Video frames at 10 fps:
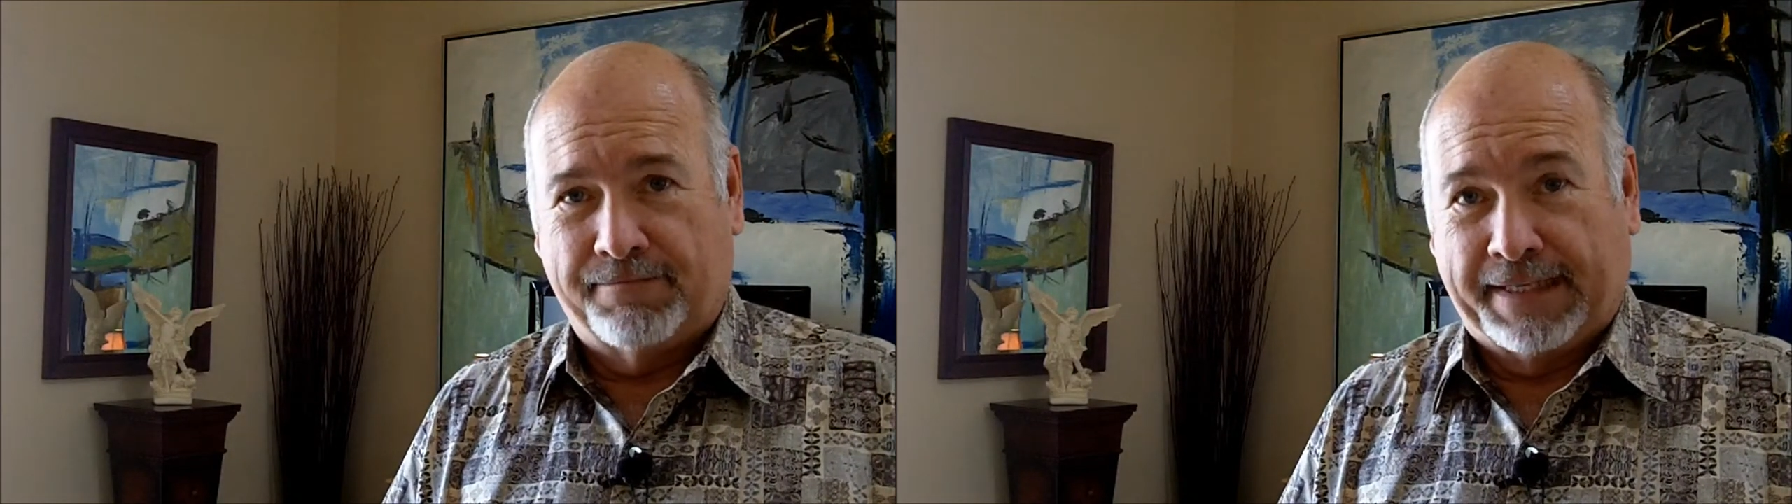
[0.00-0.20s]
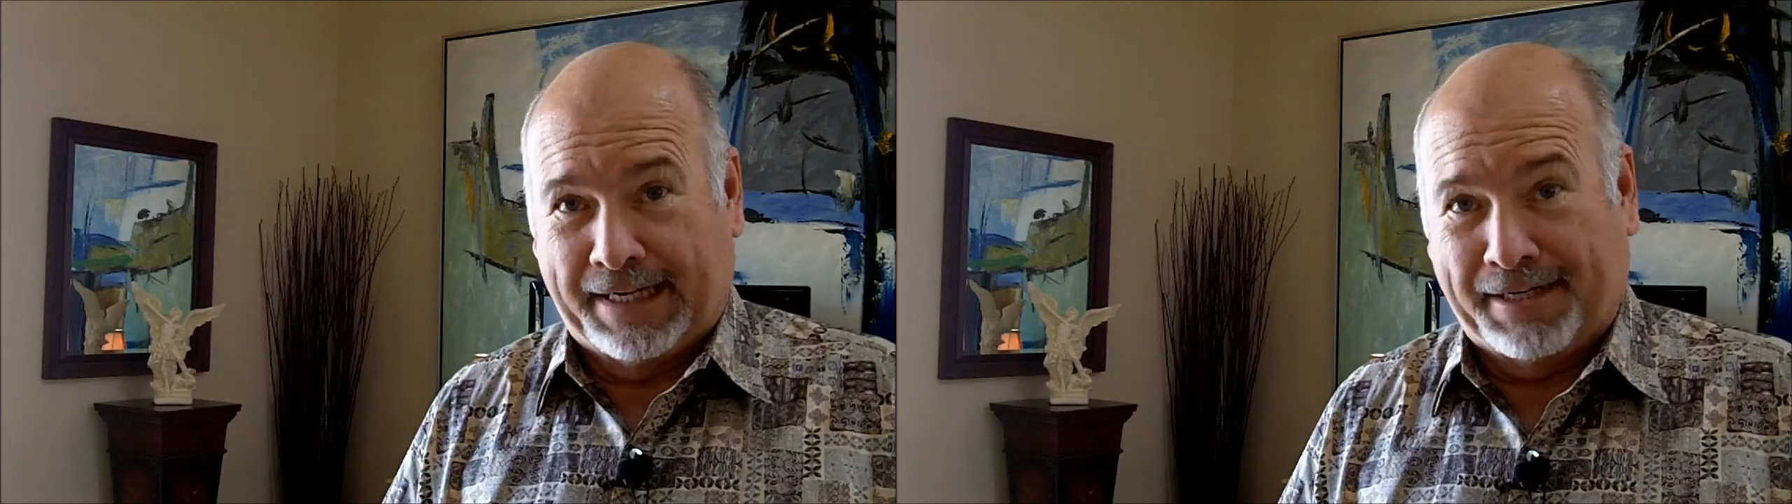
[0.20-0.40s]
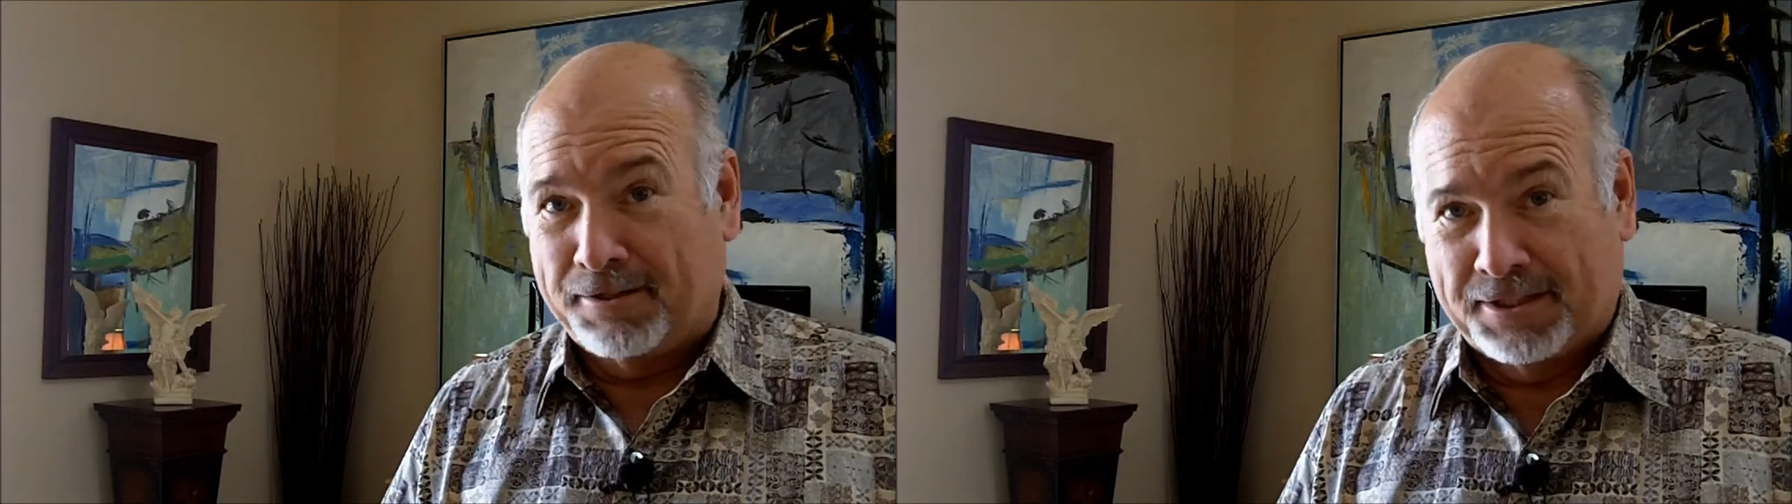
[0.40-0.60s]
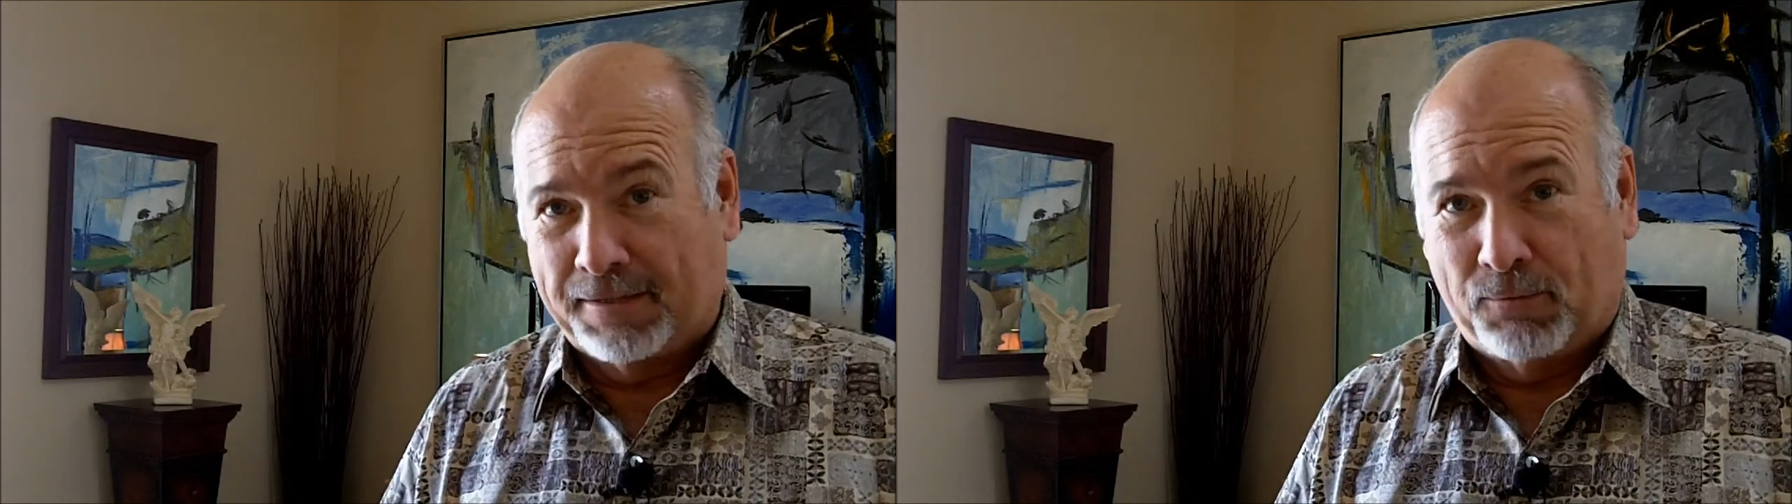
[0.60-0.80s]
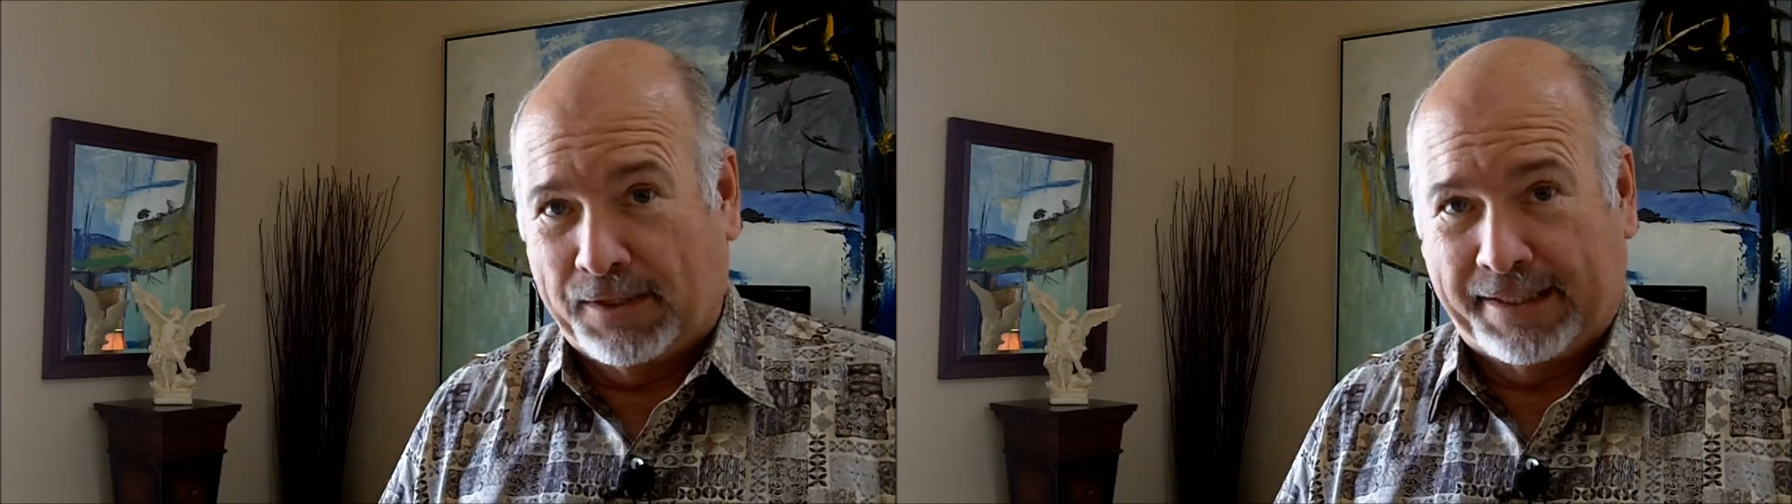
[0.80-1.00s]
They hired
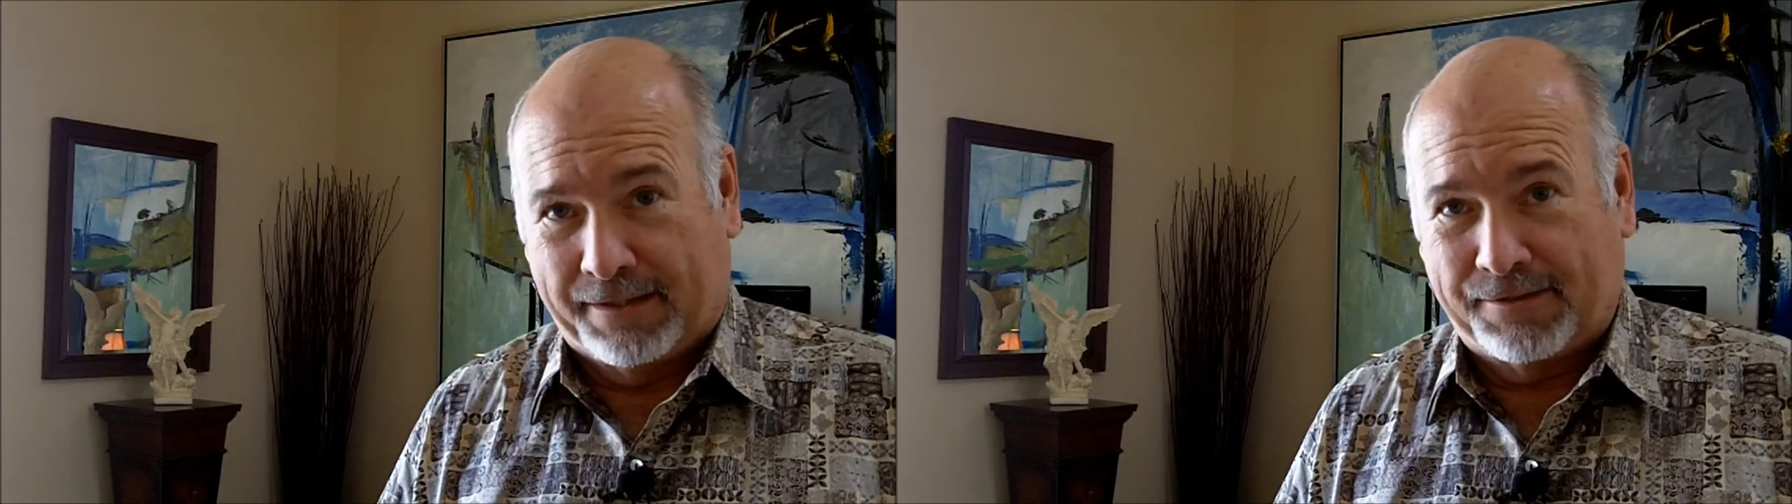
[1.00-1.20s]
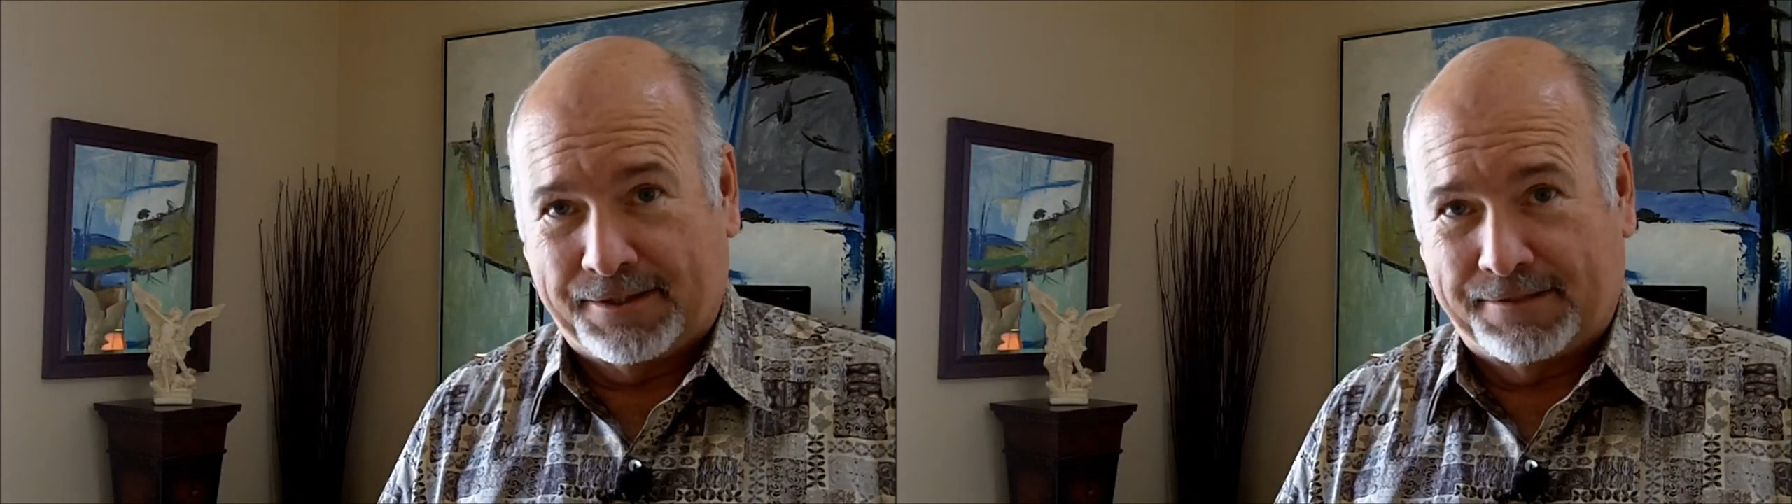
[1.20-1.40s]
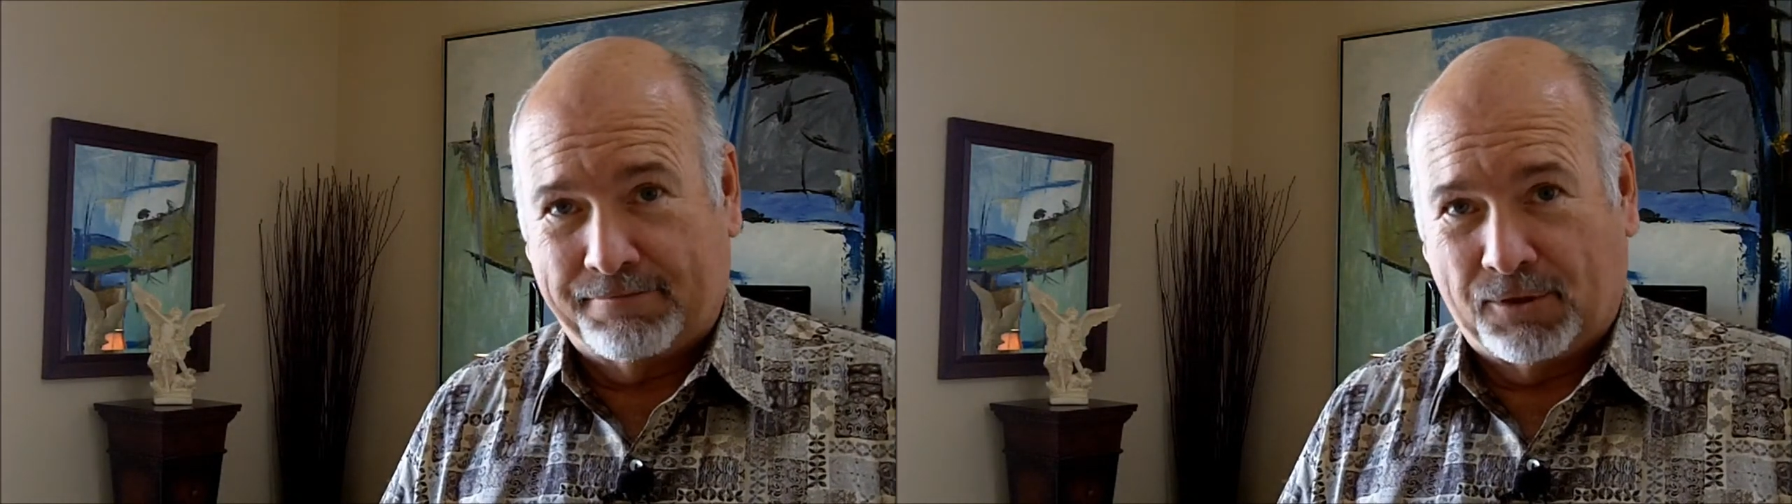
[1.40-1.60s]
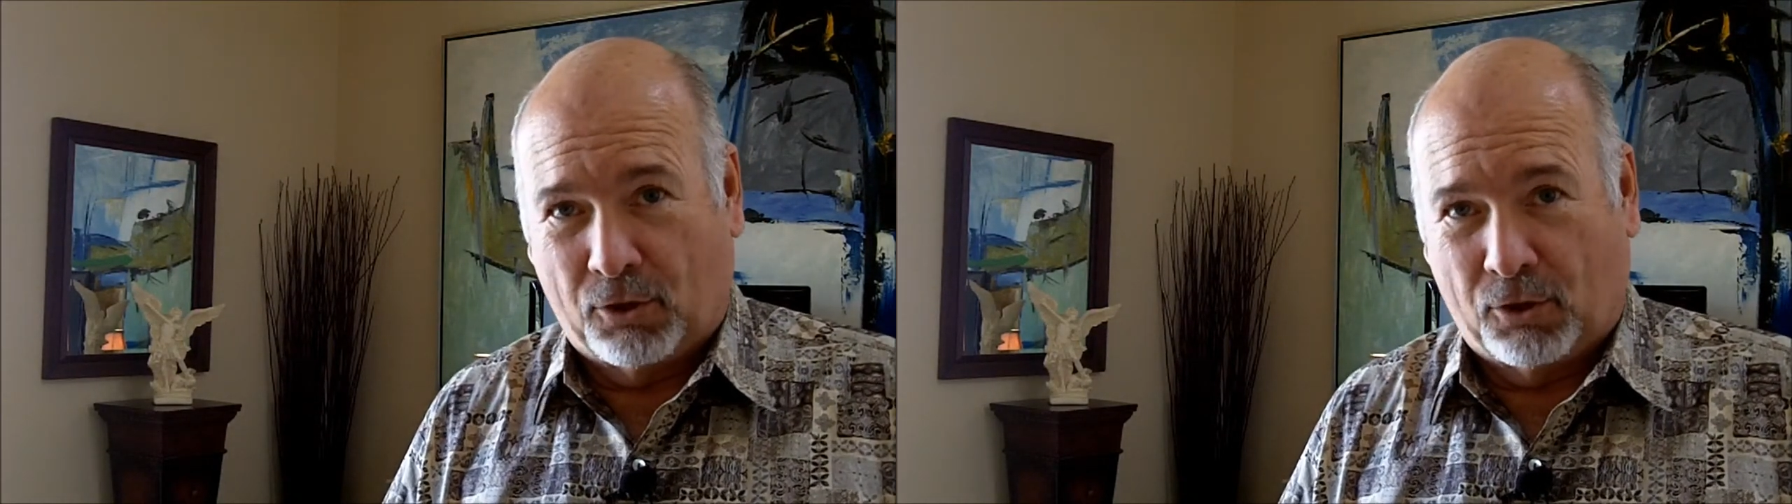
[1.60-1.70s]
someone else